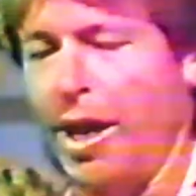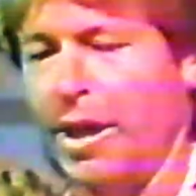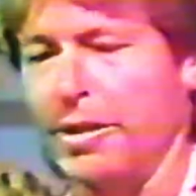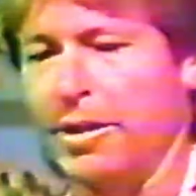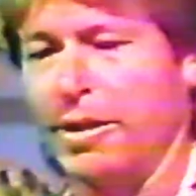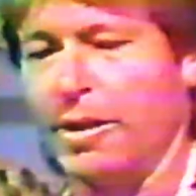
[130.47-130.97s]

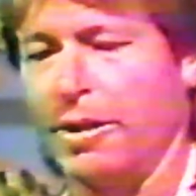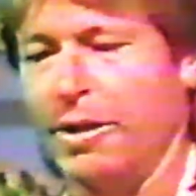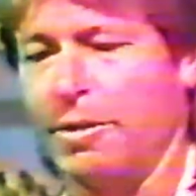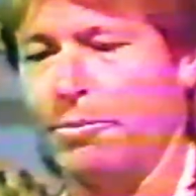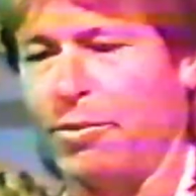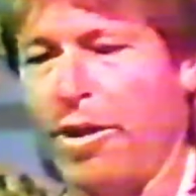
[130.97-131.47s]
And
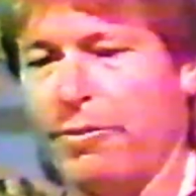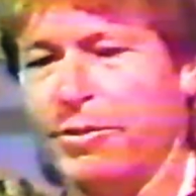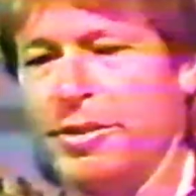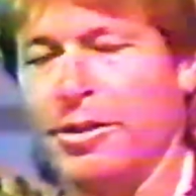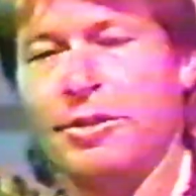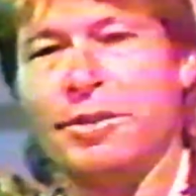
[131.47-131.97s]

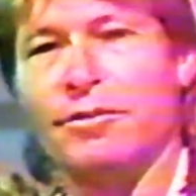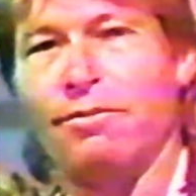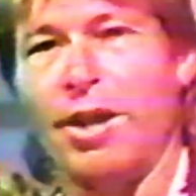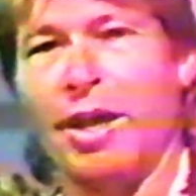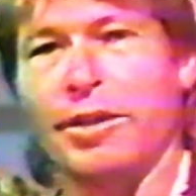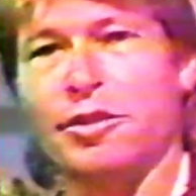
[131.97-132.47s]
private
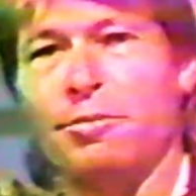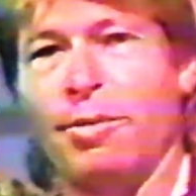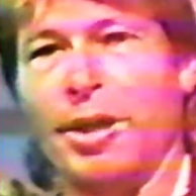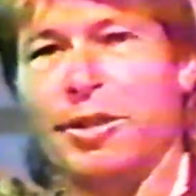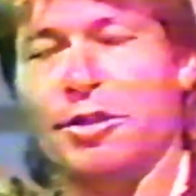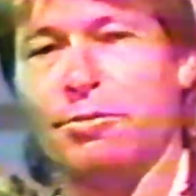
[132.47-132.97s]
citizens flying in
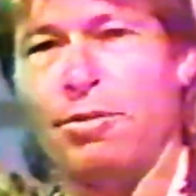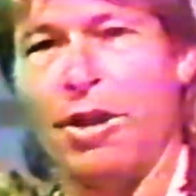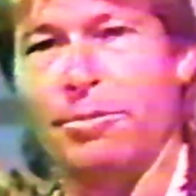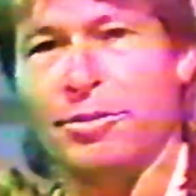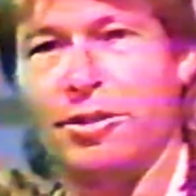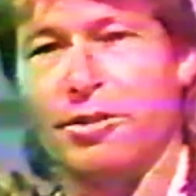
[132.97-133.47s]
space is
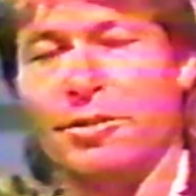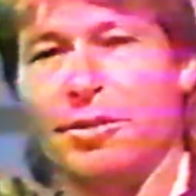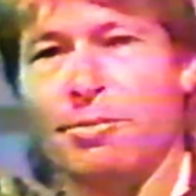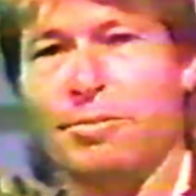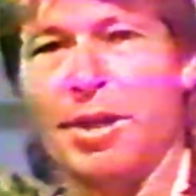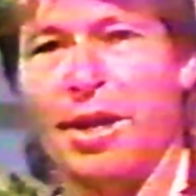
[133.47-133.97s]
probably still
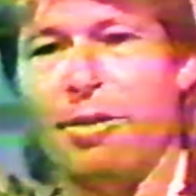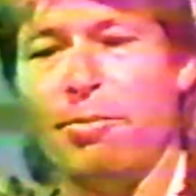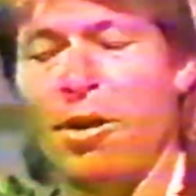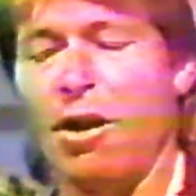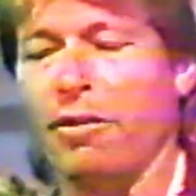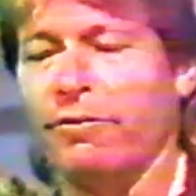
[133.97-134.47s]
some
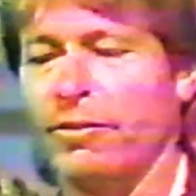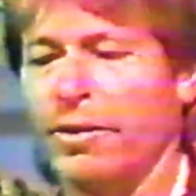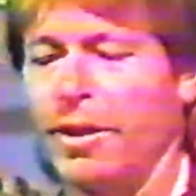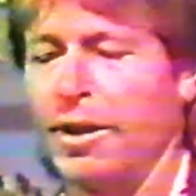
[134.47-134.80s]
time off.